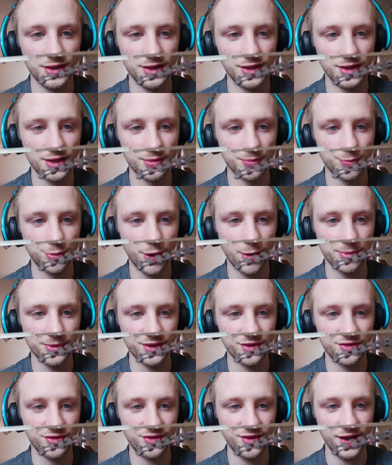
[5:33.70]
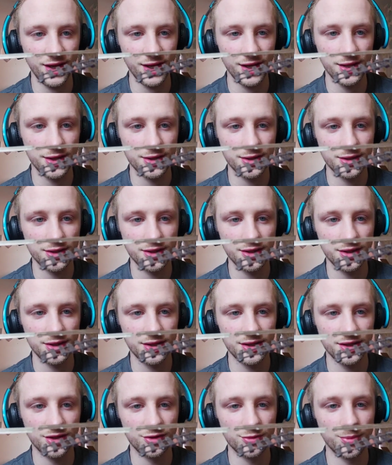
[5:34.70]
you can probably see,
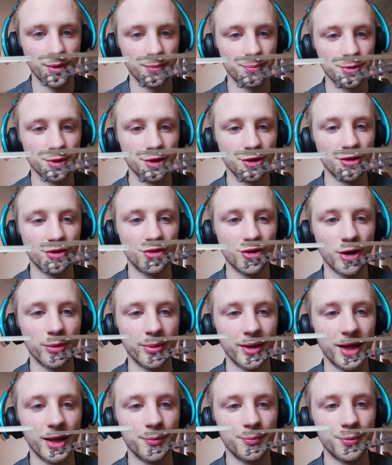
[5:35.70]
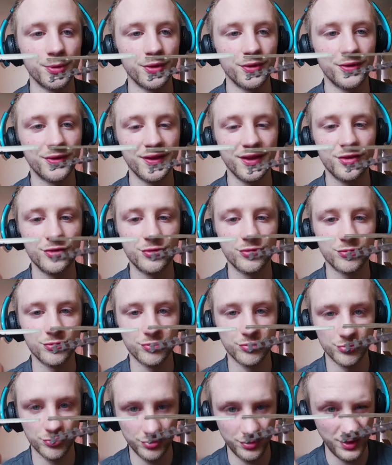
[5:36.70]
it's a bit blurry, sorry about that, but
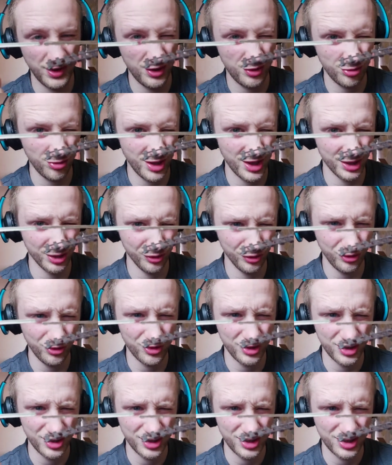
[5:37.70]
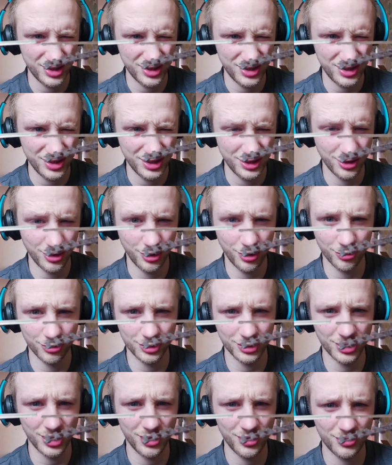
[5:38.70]
these rails are a
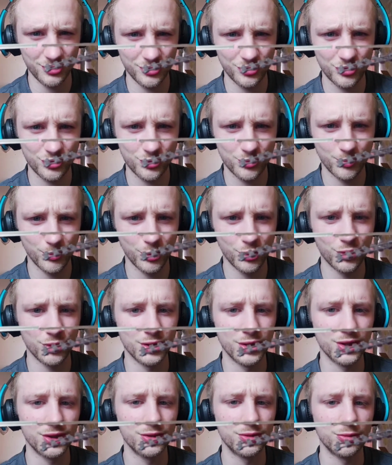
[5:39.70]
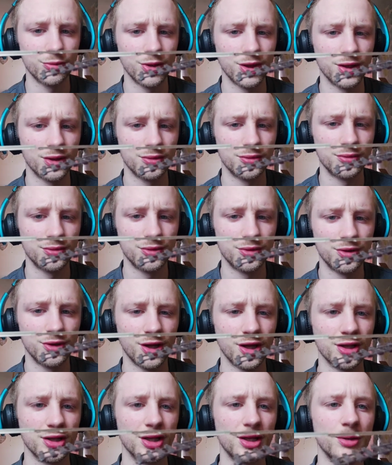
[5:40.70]
lot smaller, well, not
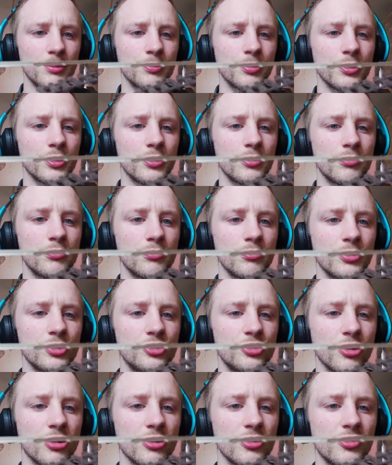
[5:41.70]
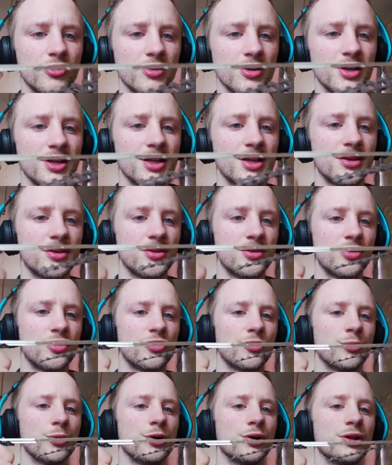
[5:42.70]
a lot, but majority
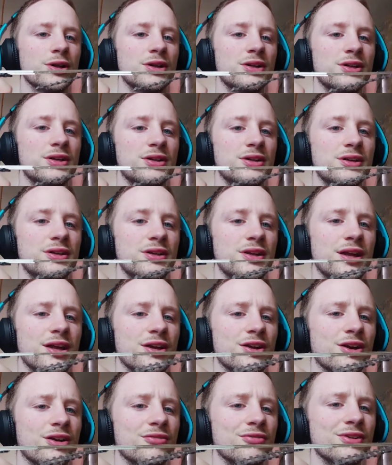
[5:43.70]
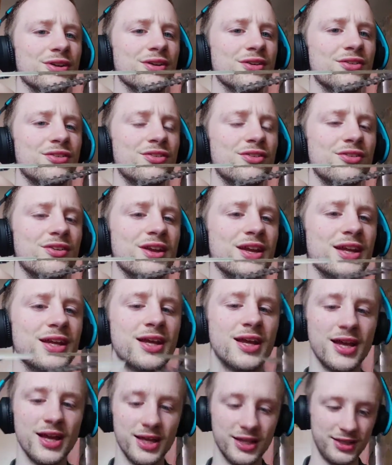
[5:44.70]
smaller. Yeah, you can't really see.
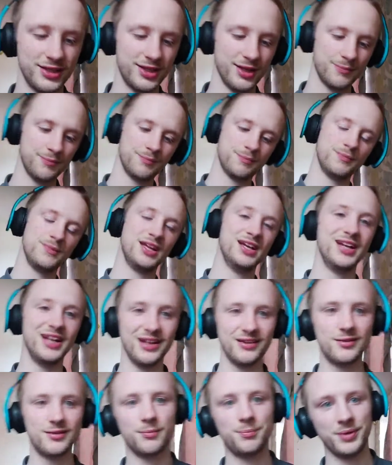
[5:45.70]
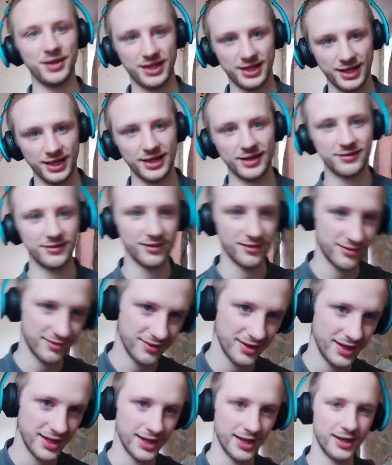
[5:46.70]
You need to be here to
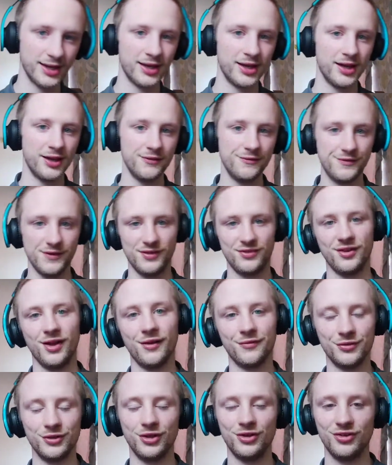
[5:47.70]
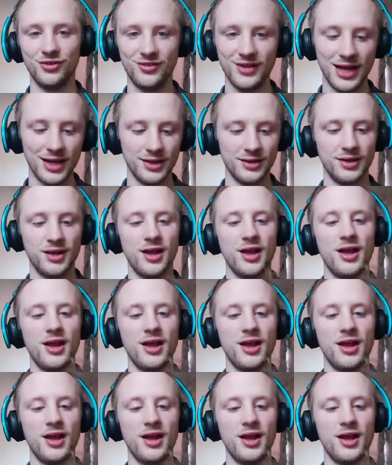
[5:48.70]
see it for yourself and understand.